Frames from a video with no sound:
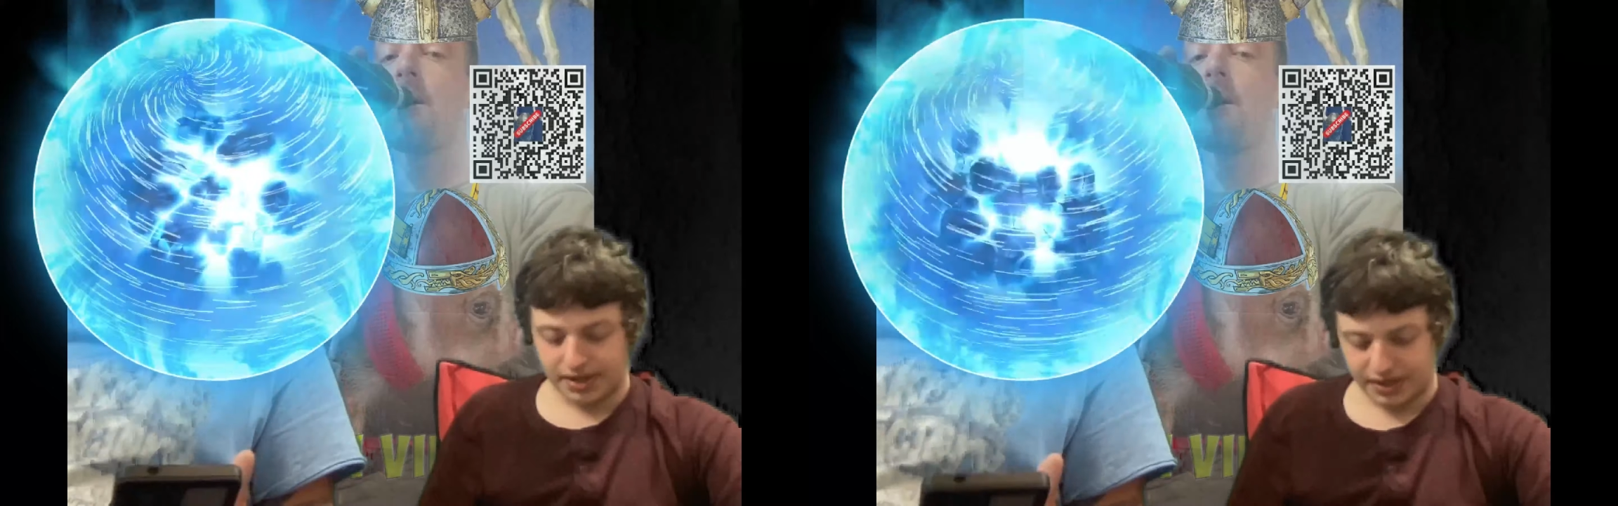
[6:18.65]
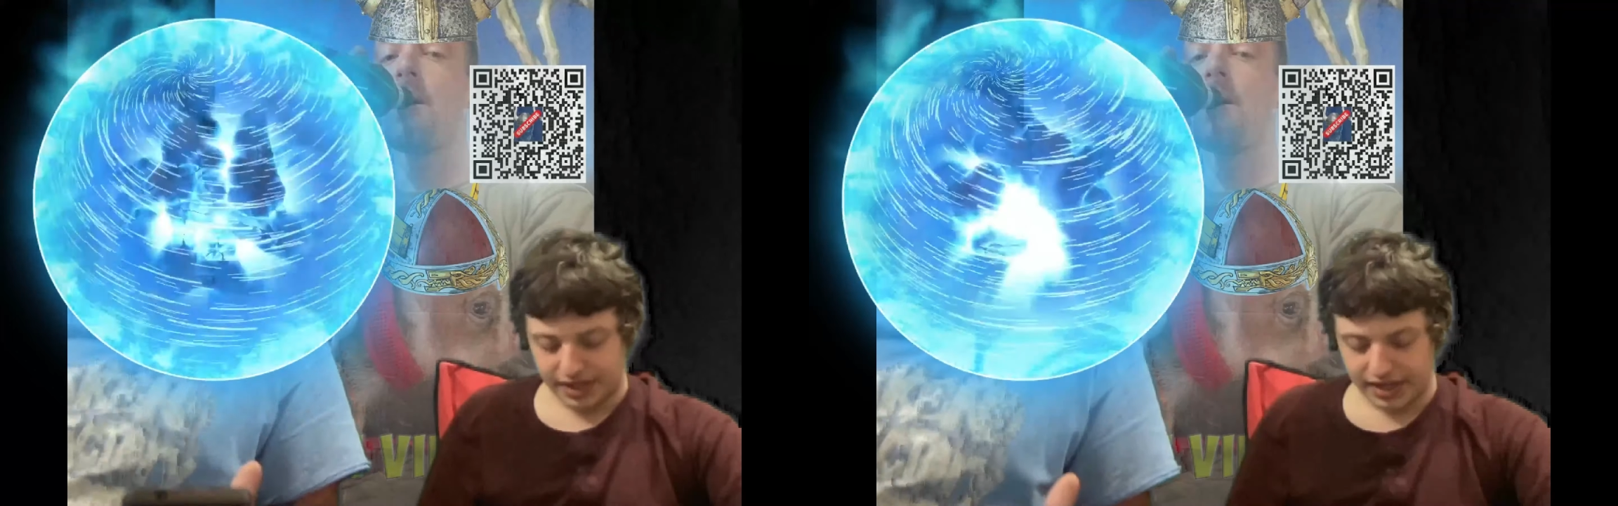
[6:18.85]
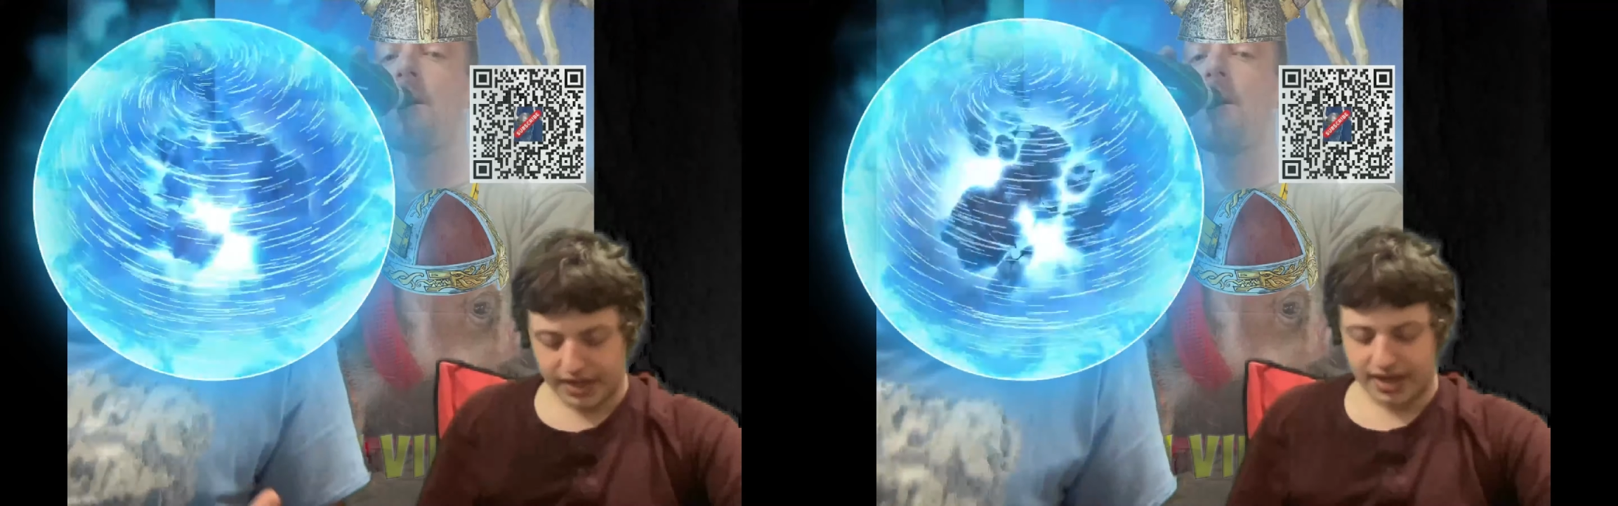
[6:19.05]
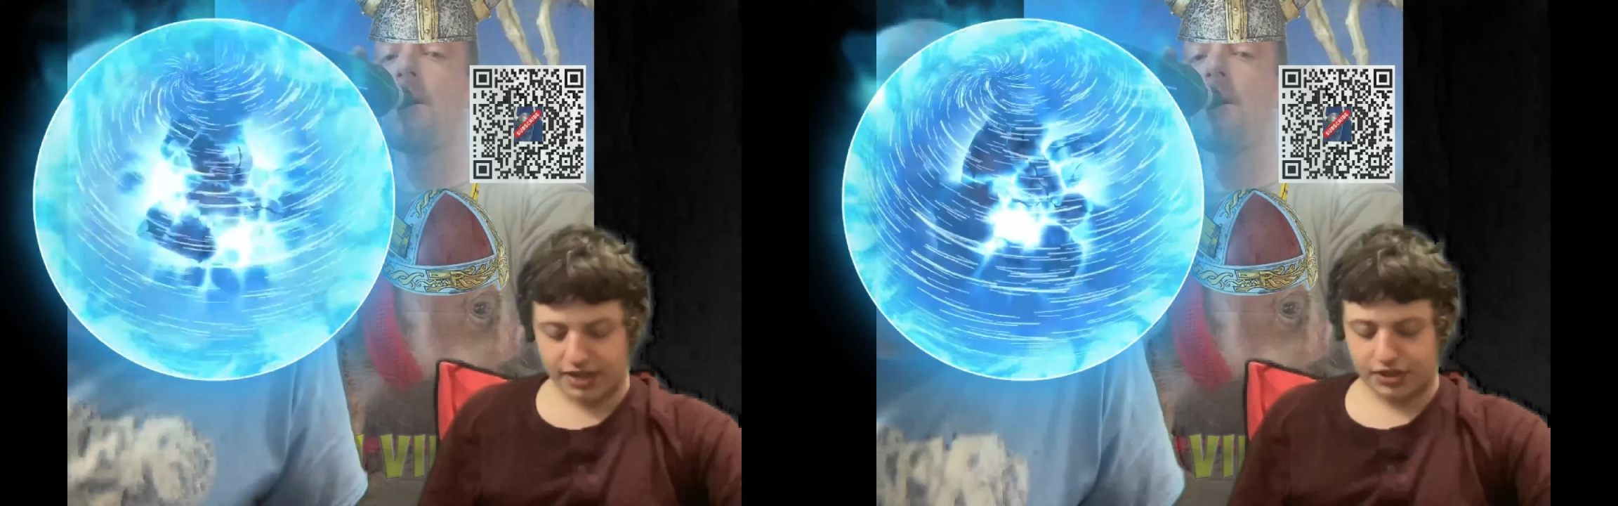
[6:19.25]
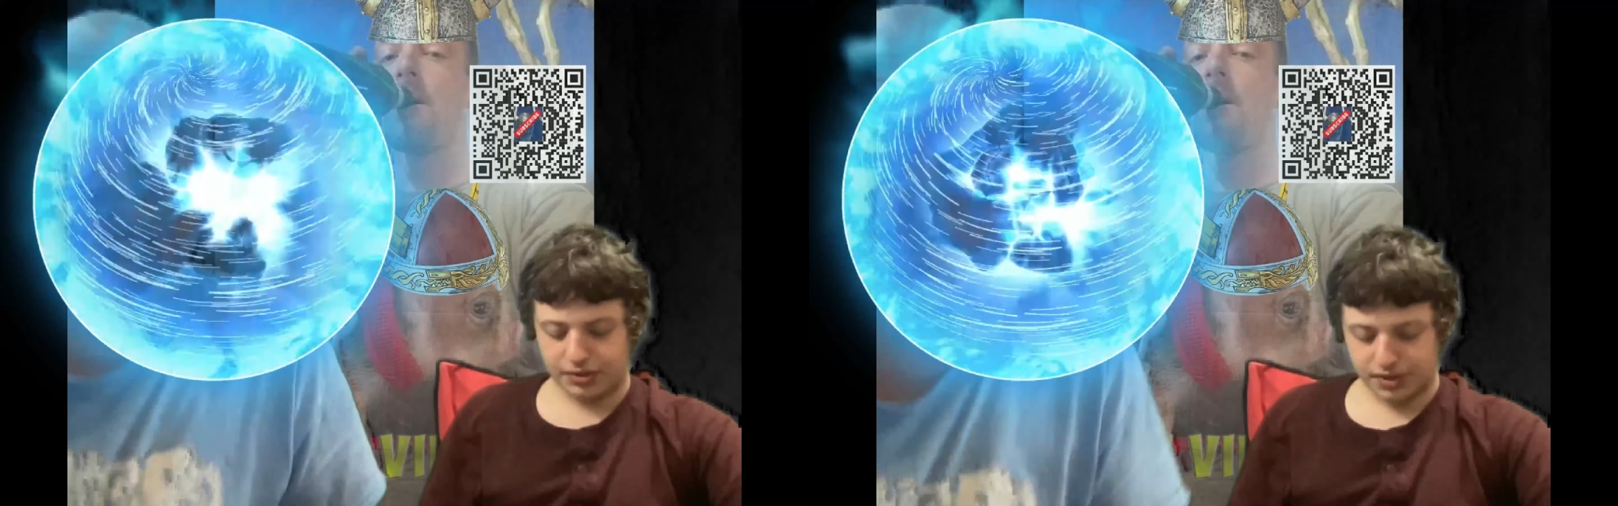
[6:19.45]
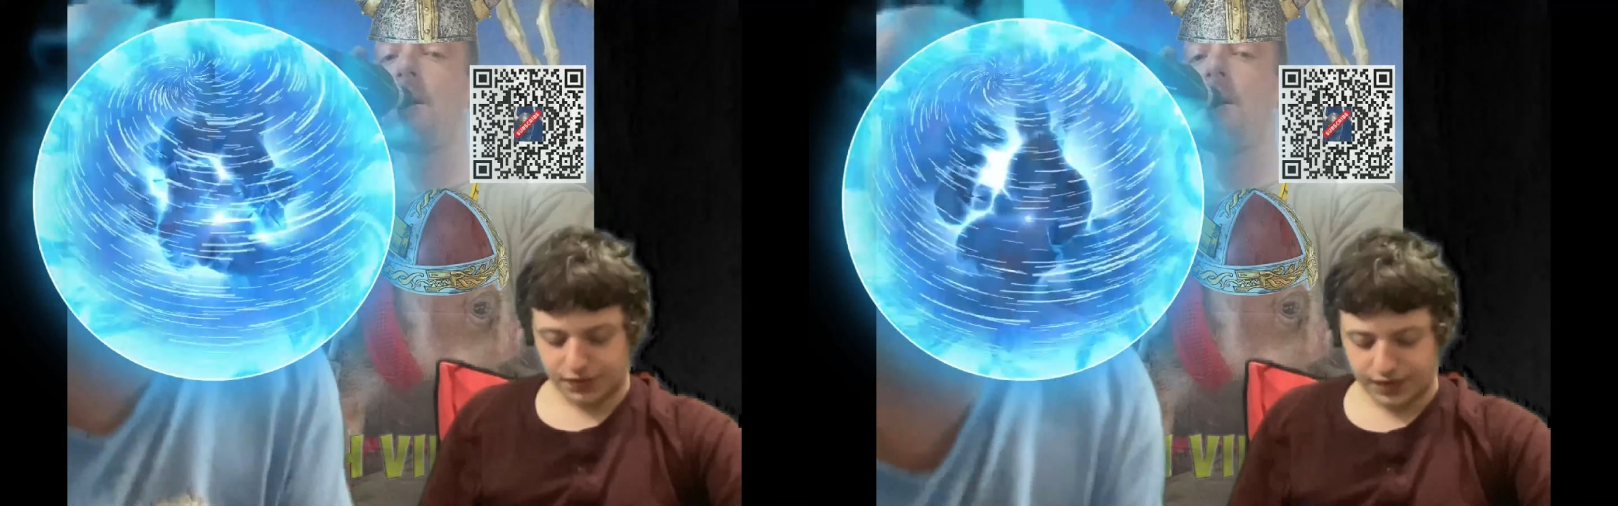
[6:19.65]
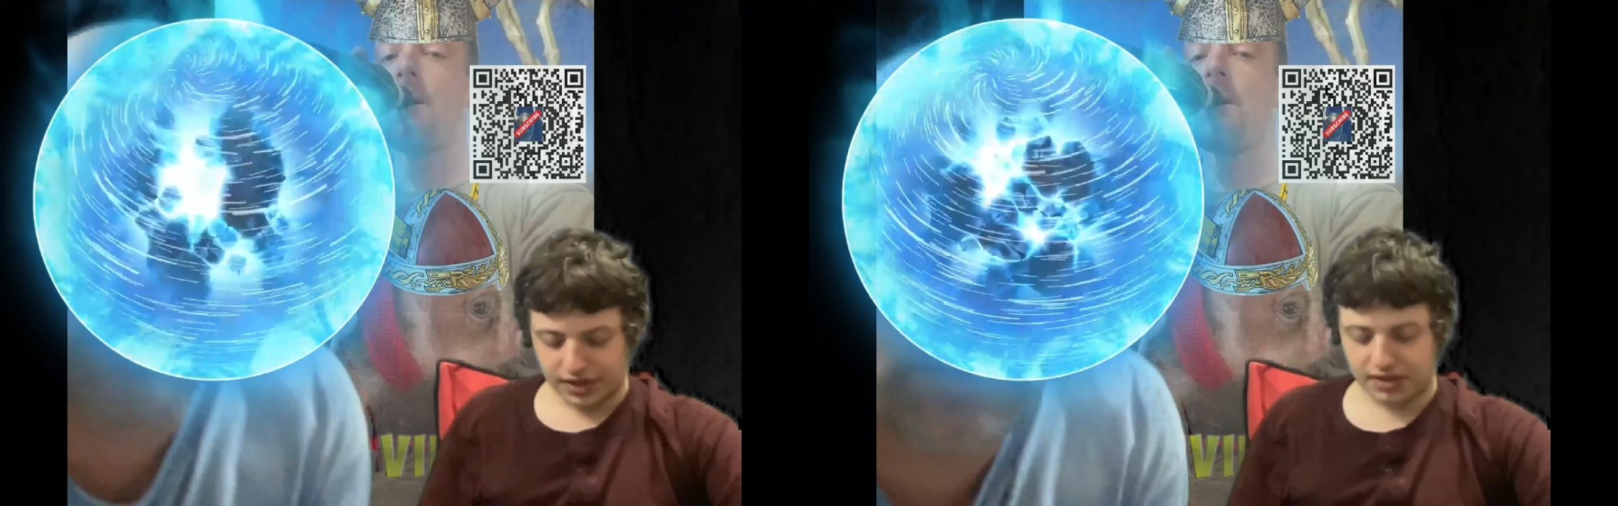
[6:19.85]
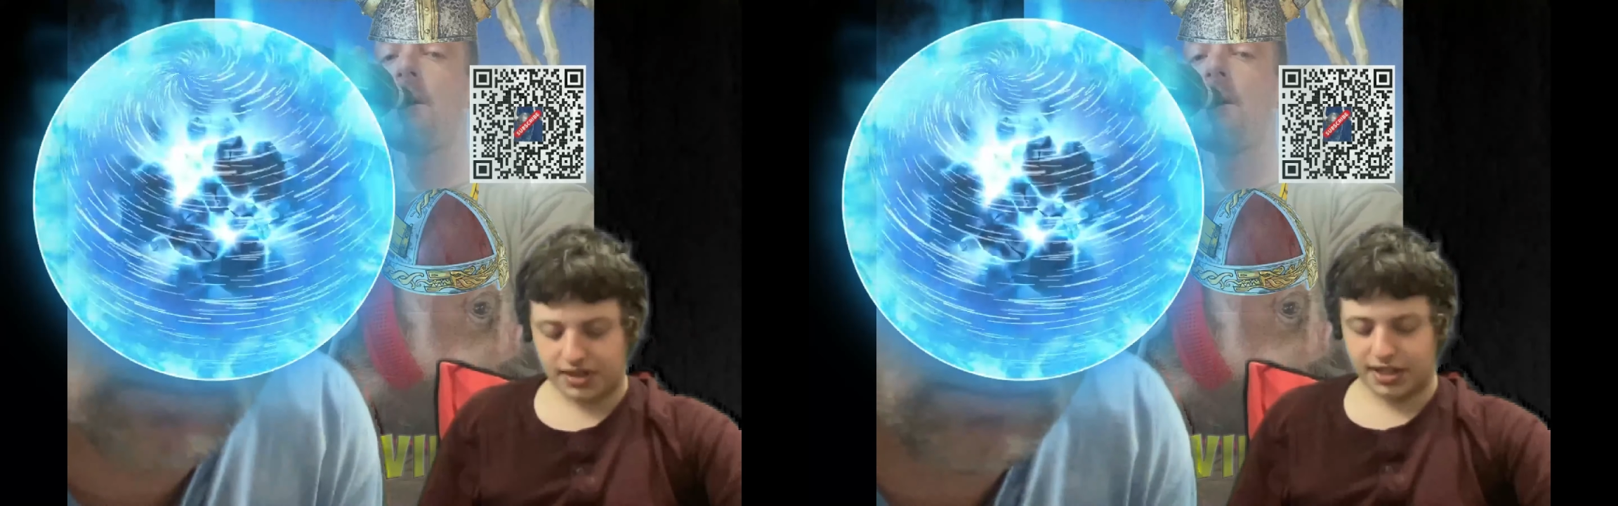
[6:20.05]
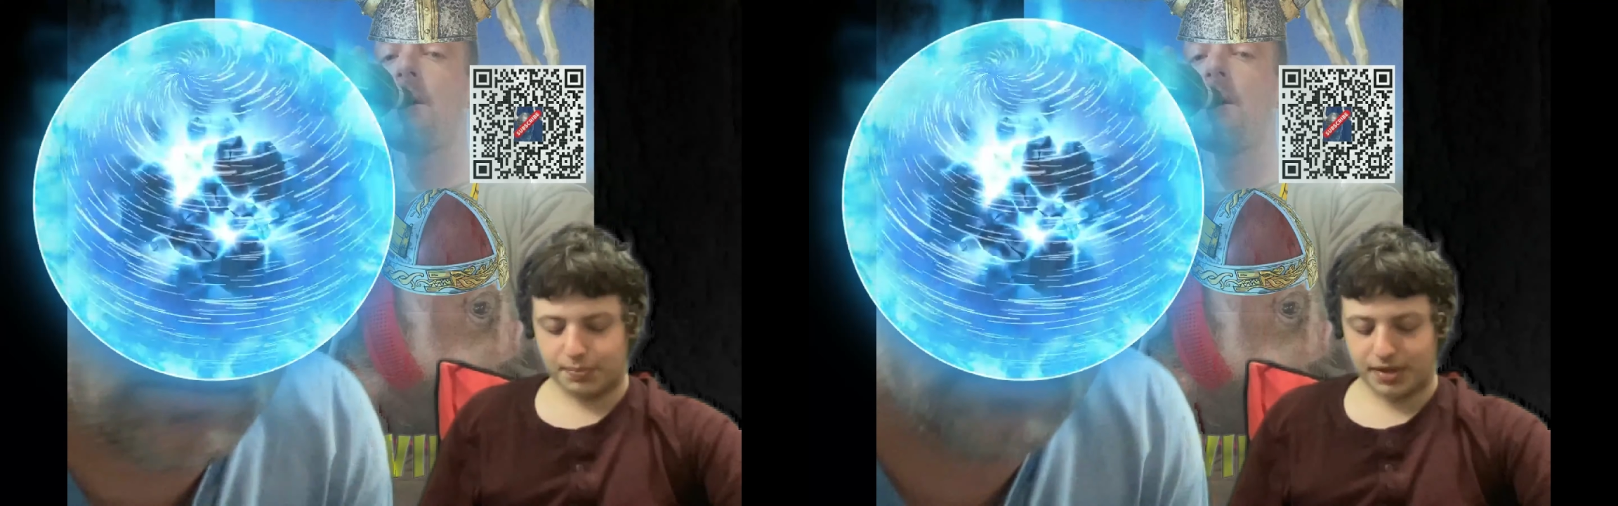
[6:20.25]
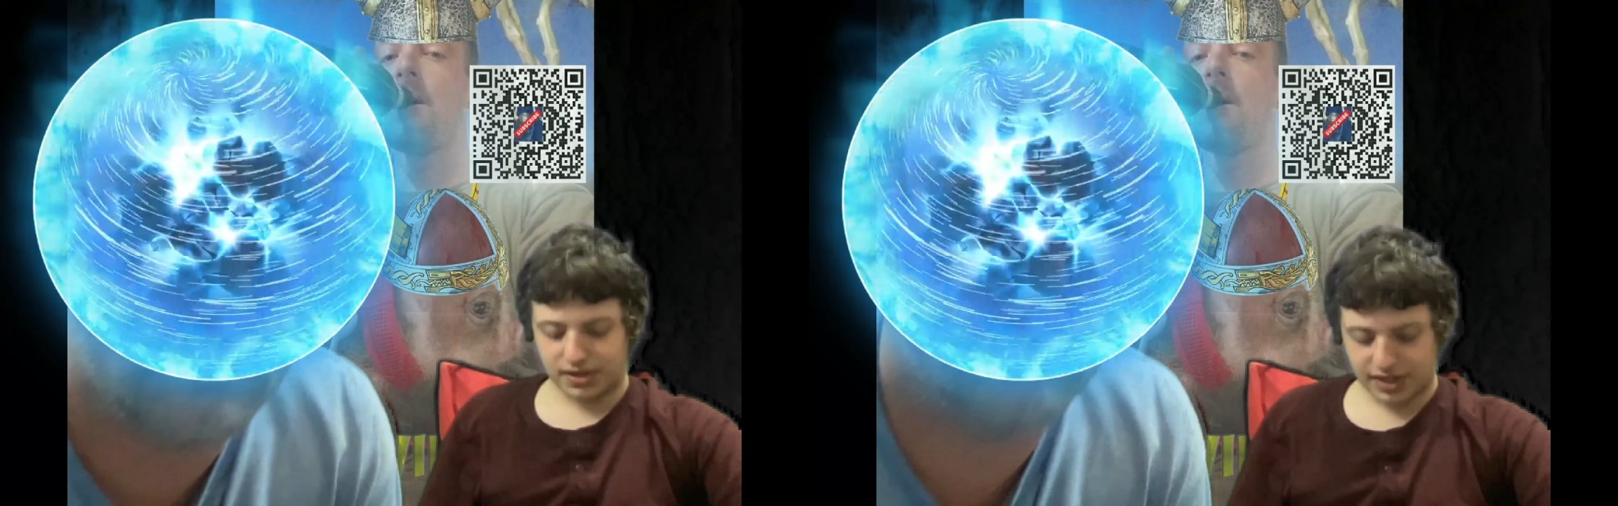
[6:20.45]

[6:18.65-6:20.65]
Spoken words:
DES uses 56 bits